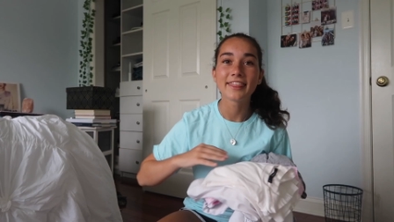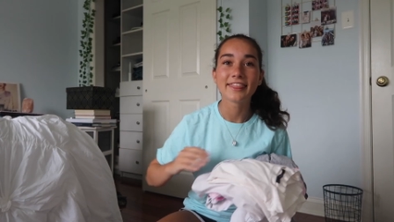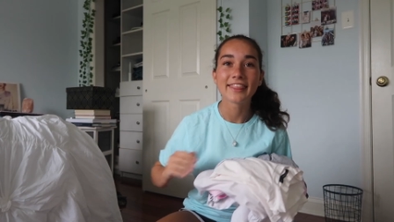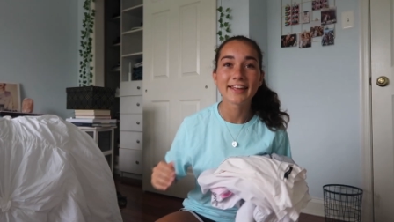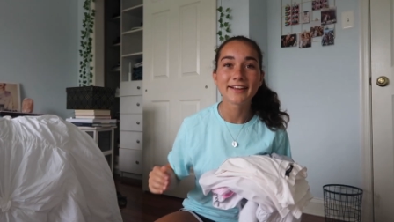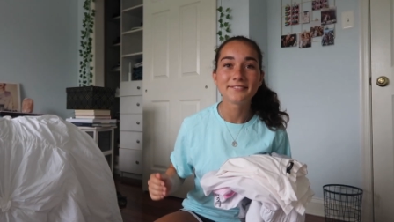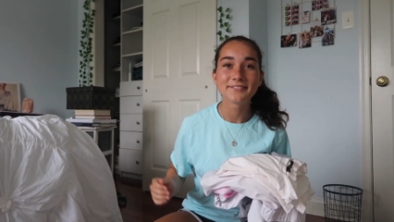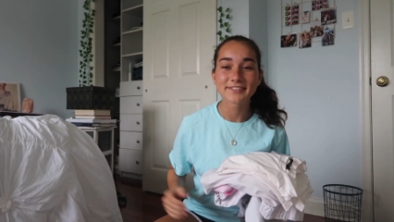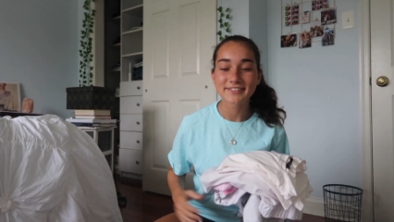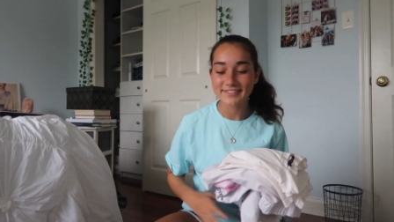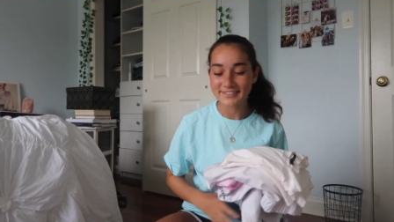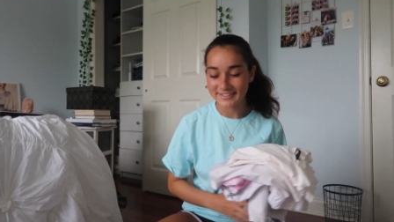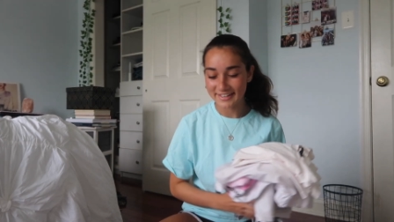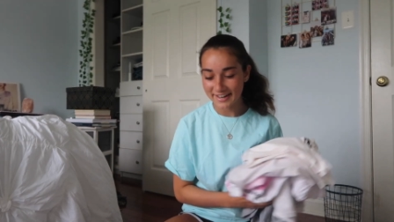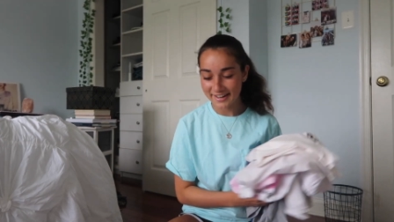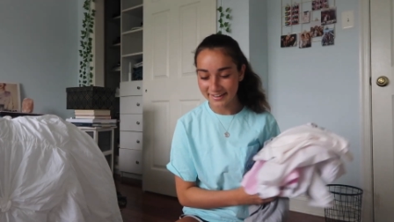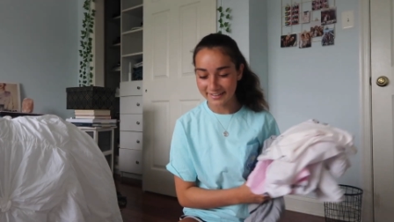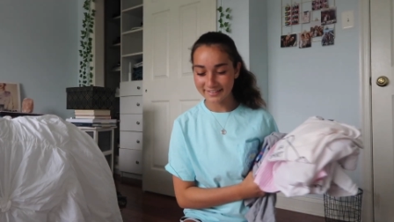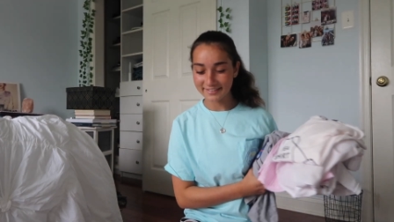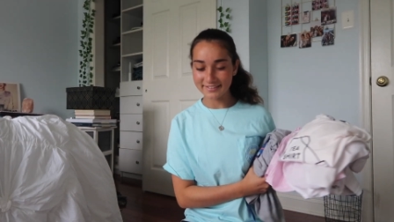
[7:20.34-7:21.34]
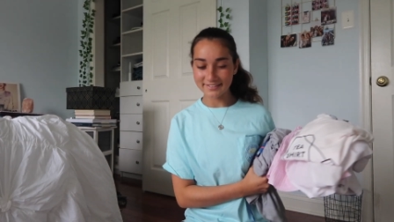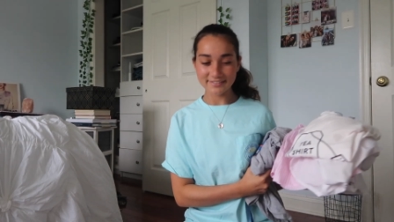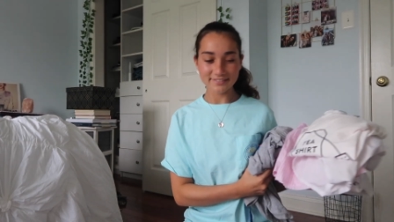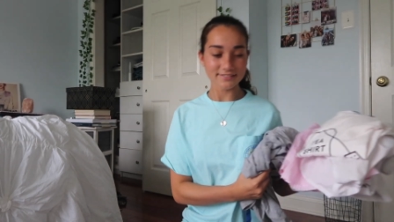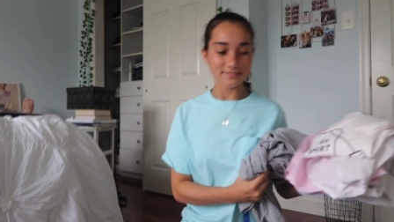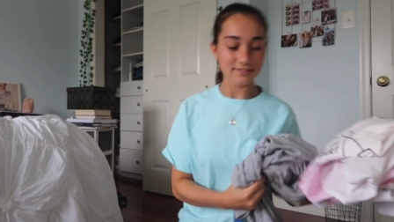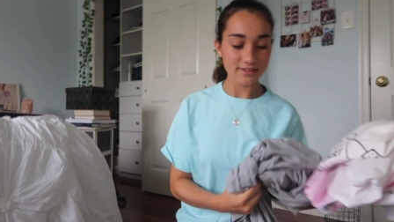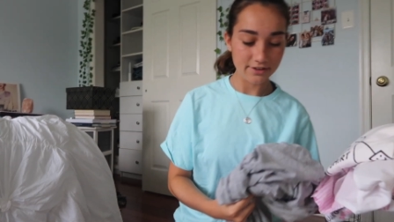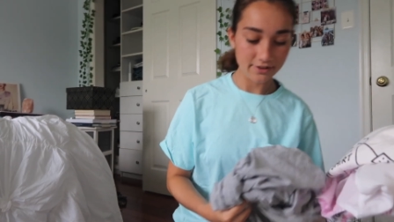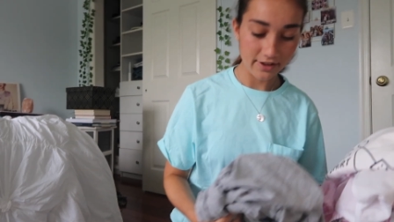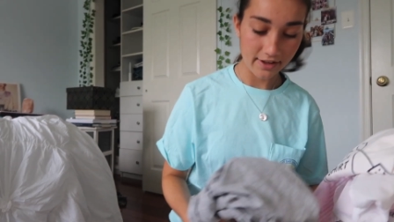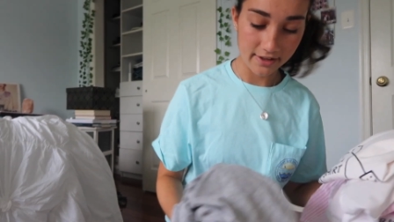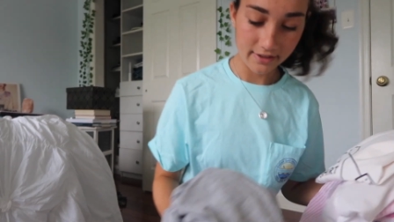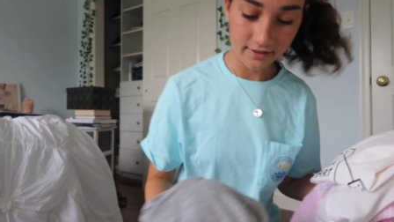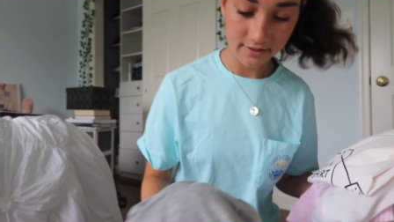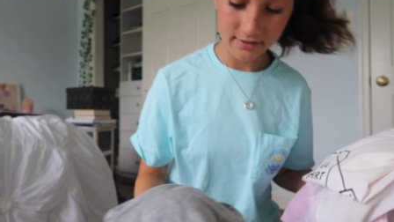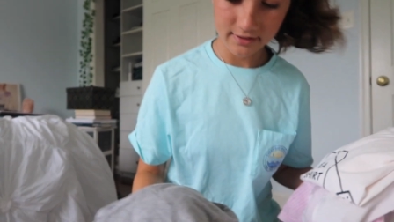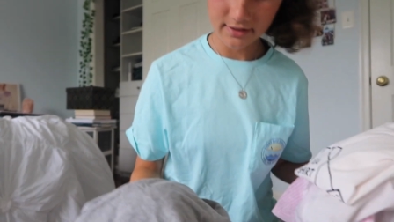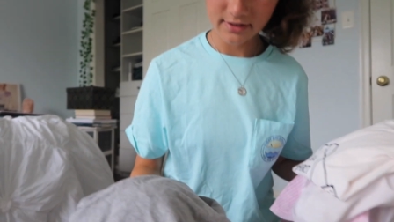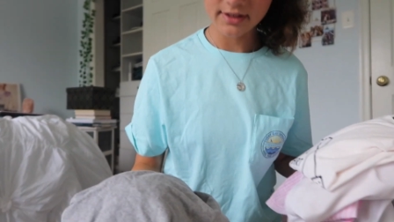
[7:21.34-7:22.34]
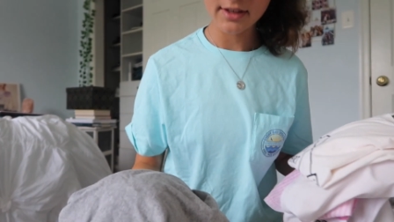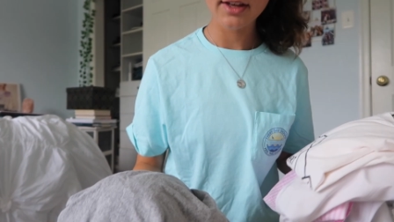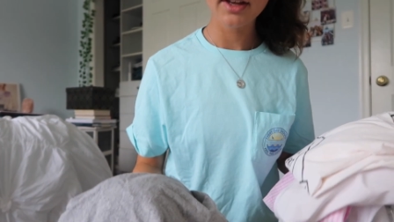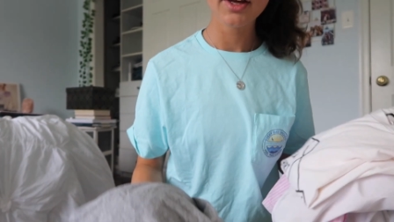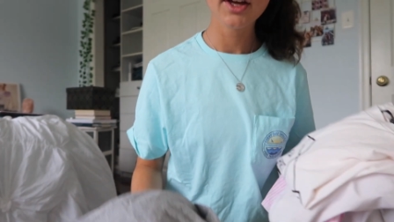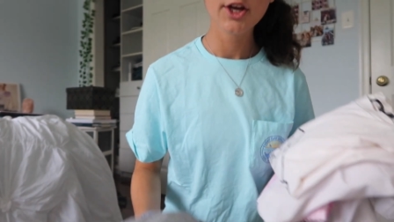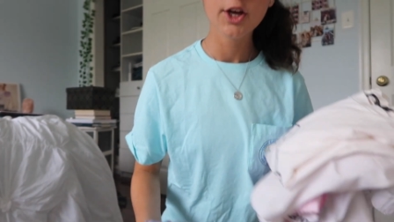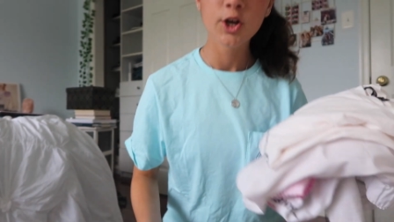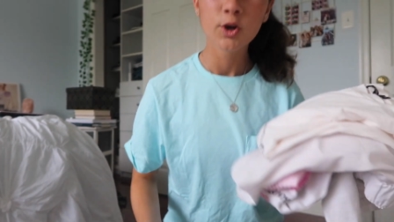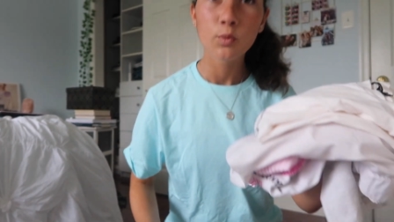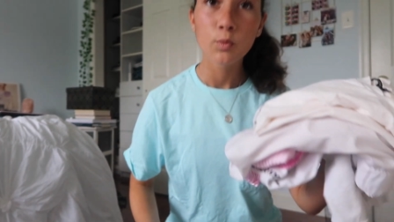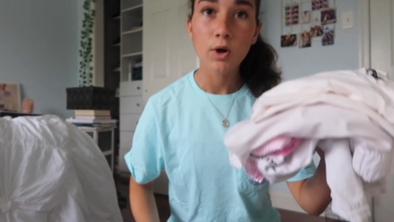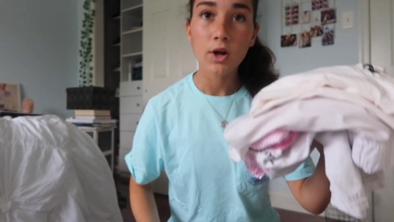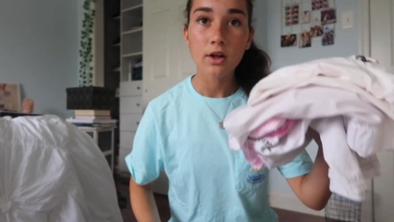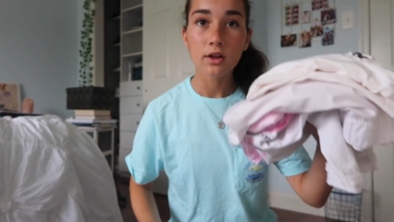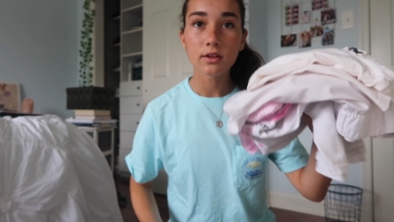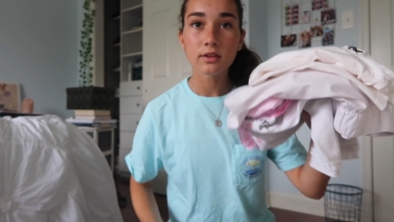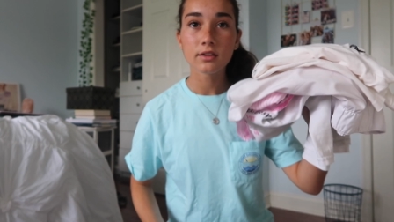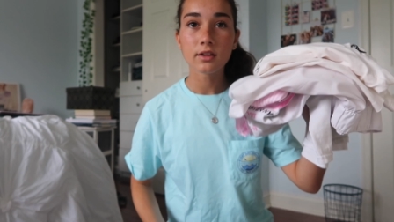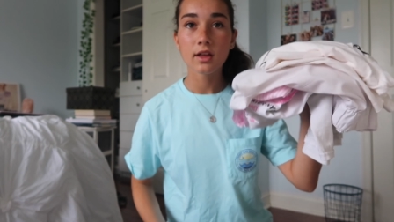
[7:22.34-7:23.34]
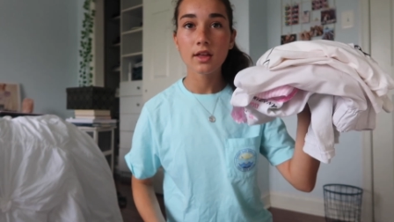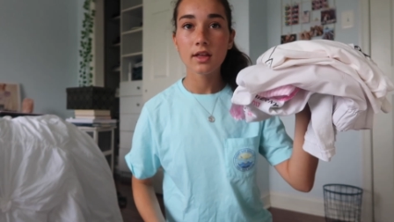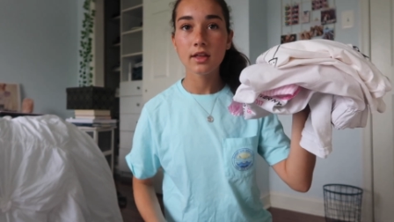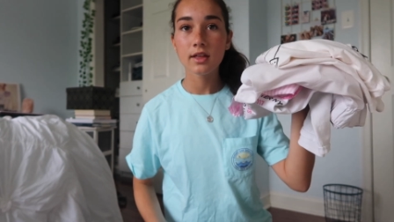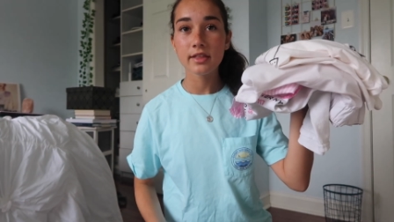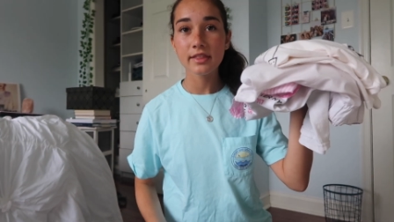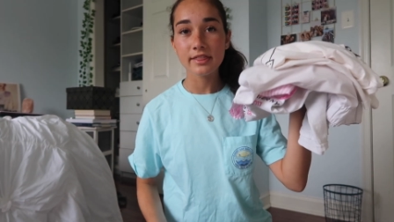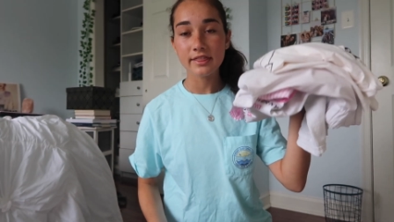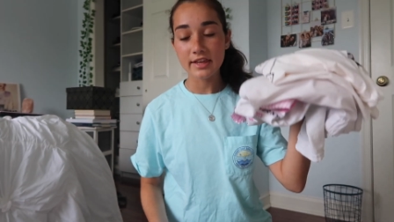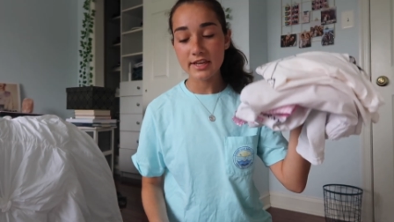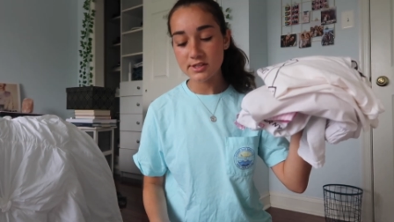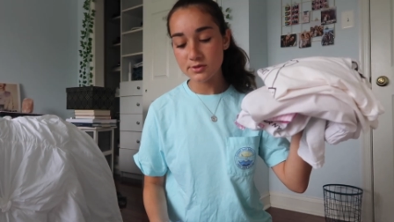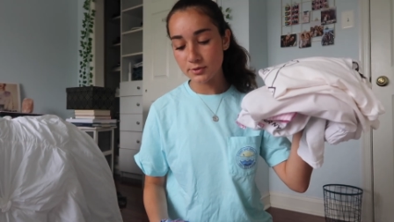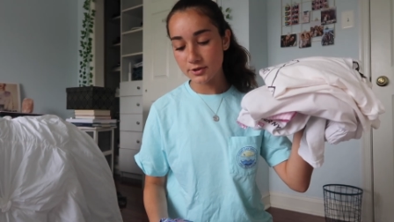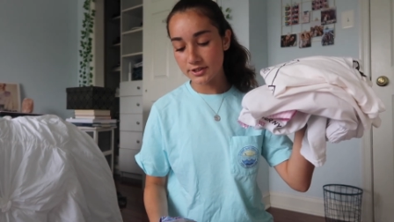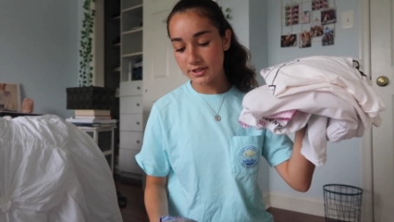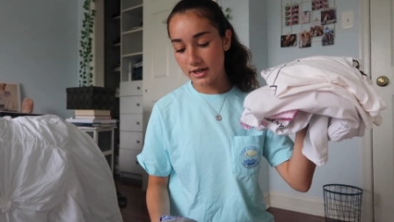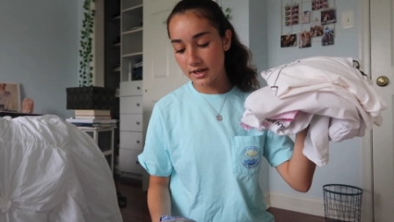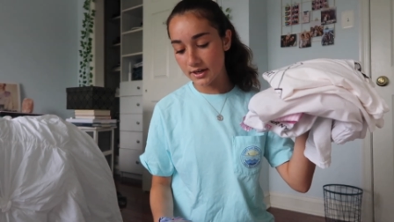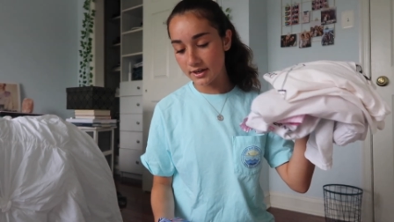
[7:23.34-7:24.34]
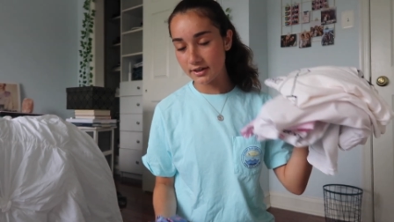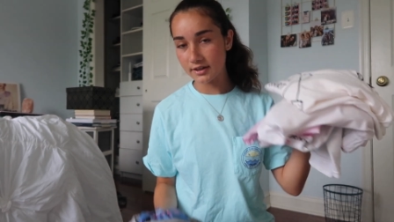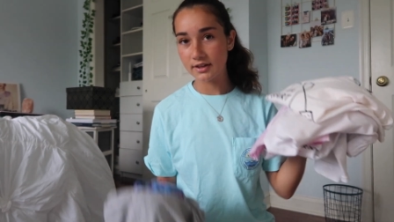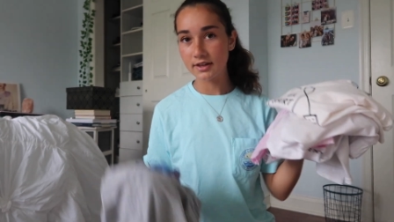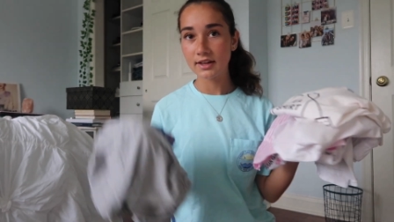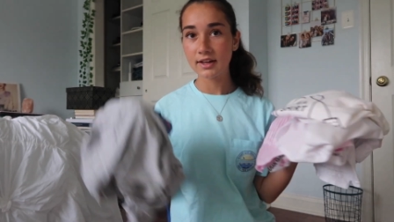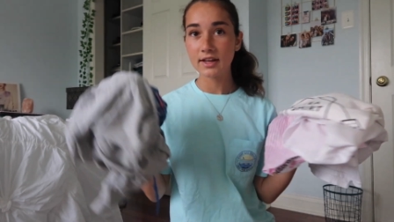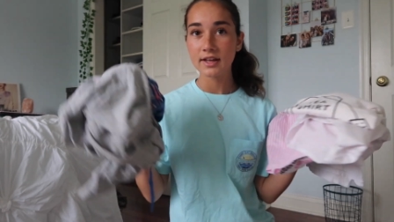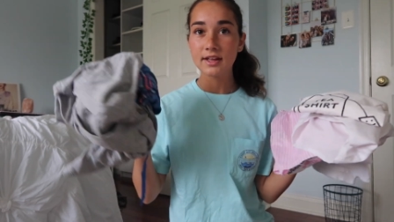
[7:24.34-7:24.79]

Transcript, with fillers: They were done. Okay, well, these were done.